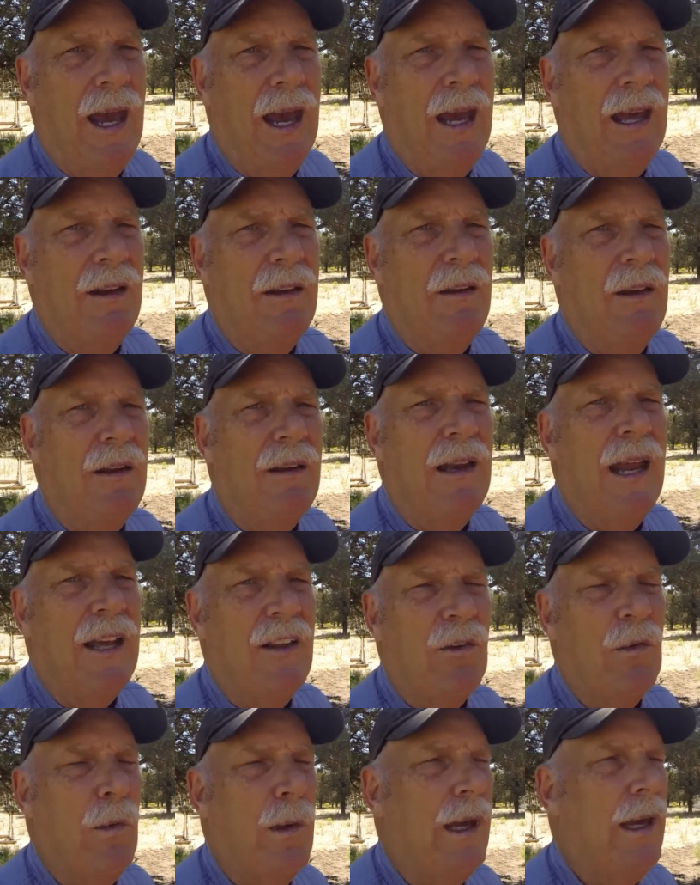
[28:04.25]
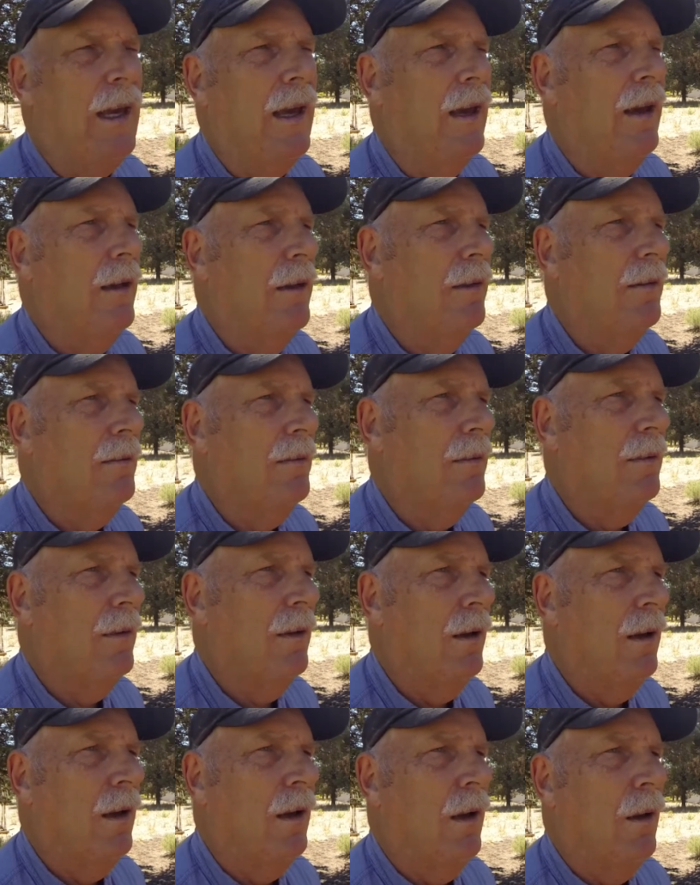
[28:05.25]
And next week,
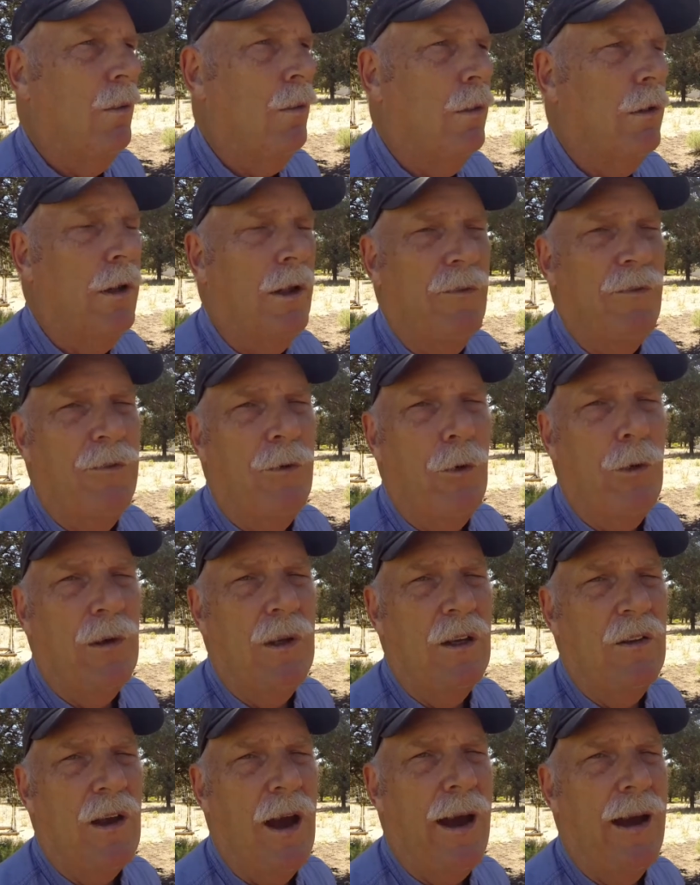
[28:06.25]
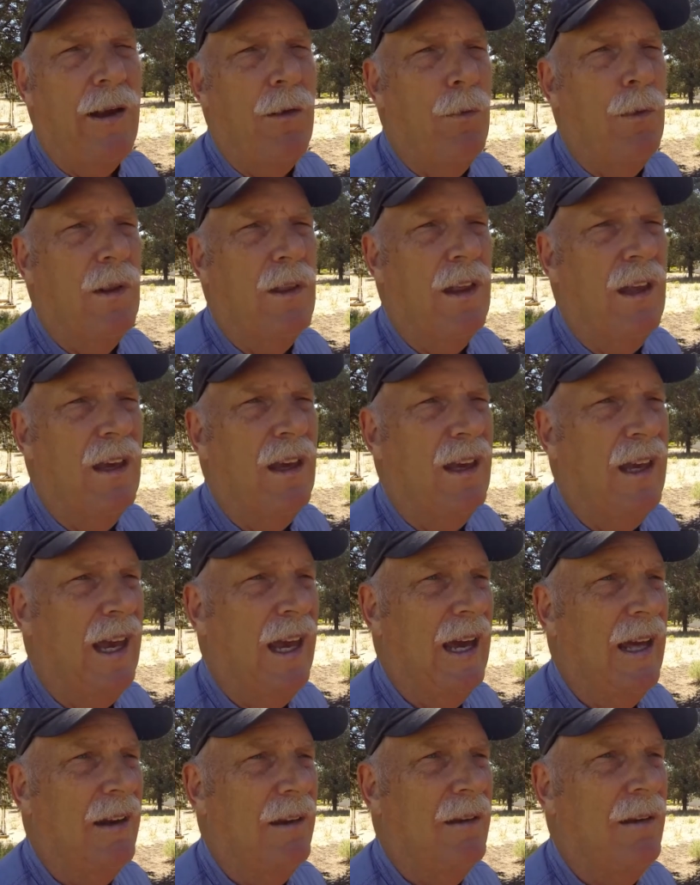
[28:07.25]
we'll look forward to talking with you
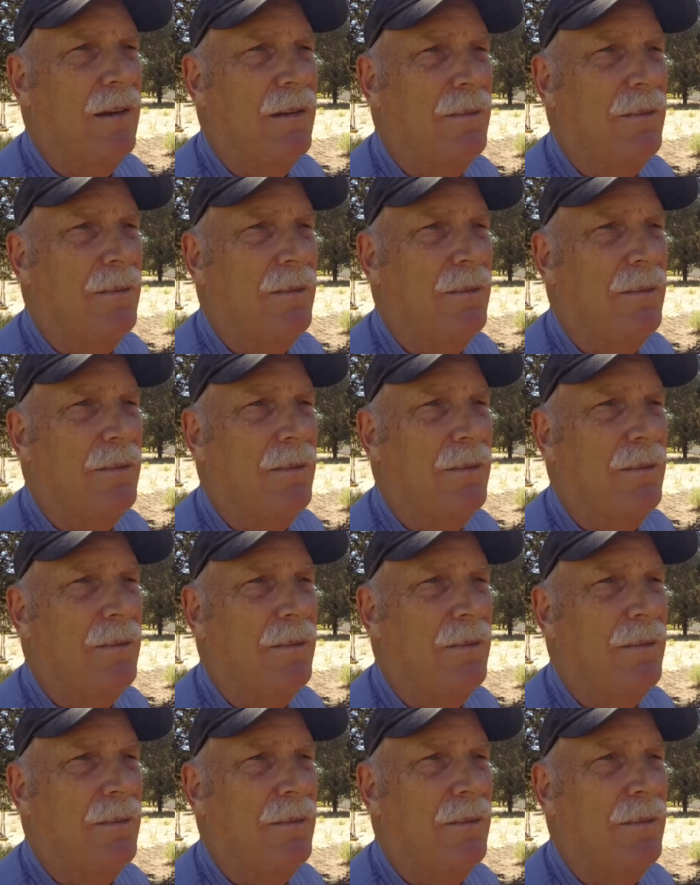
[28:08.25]
again.